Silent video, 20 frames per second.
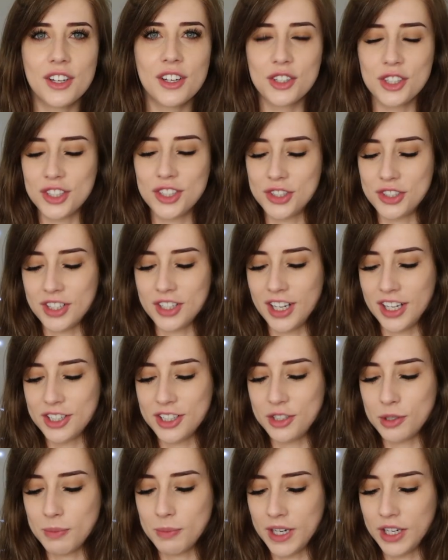good
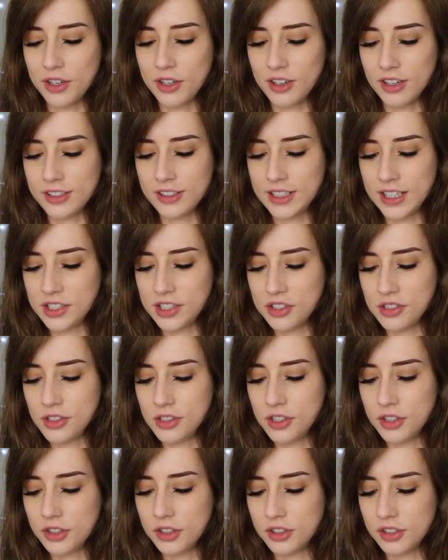start to my holiday to
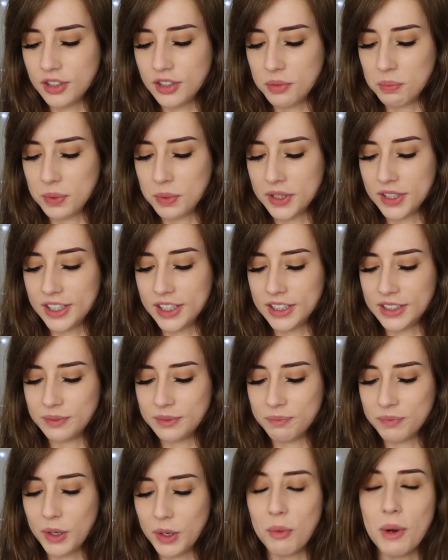New York,
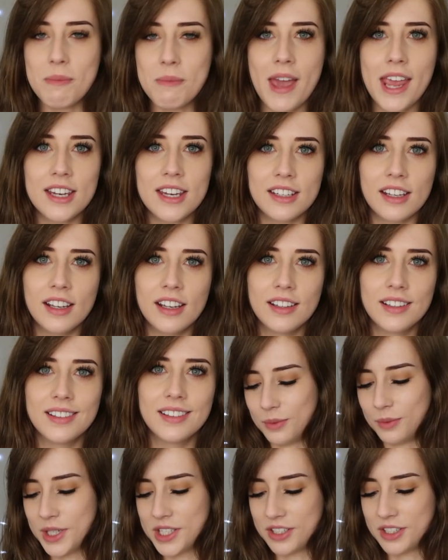but we made it,
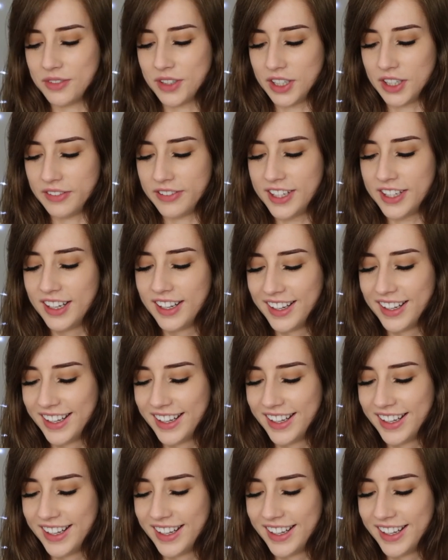we survived.